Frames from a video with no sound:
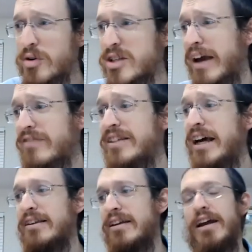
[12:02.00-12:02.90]
reason we have
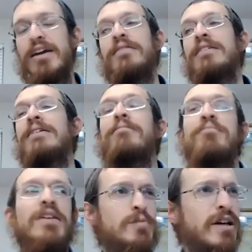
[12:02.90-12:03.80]
death today
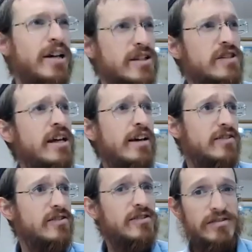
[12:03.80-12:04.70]
is because of
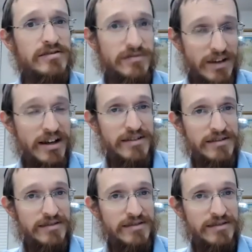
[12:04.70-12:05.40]
snakes, right?